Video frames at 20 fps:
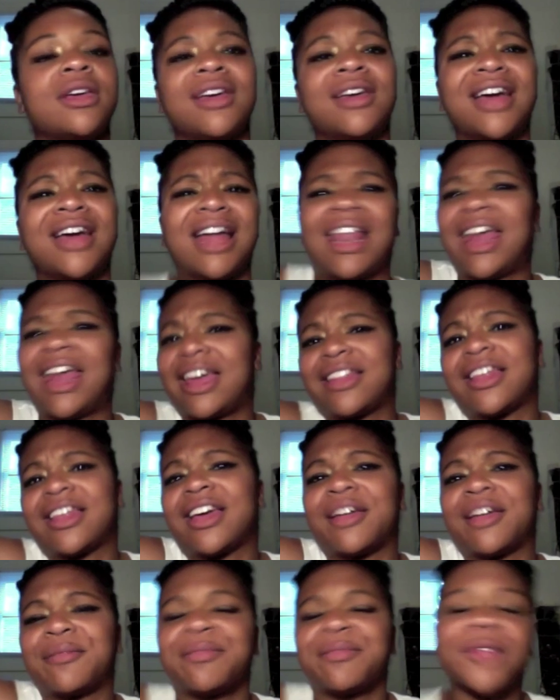I like
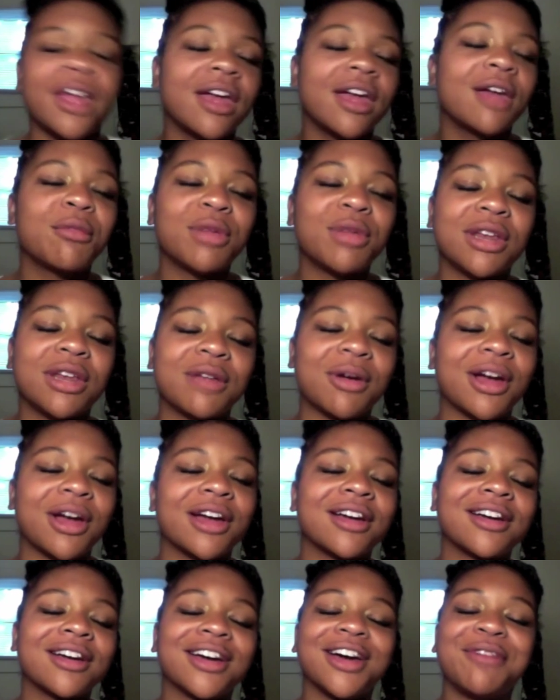that. But anyway,
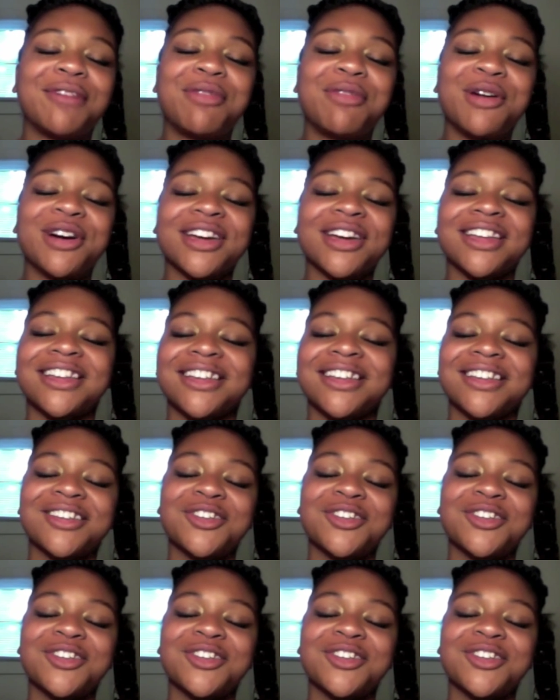I put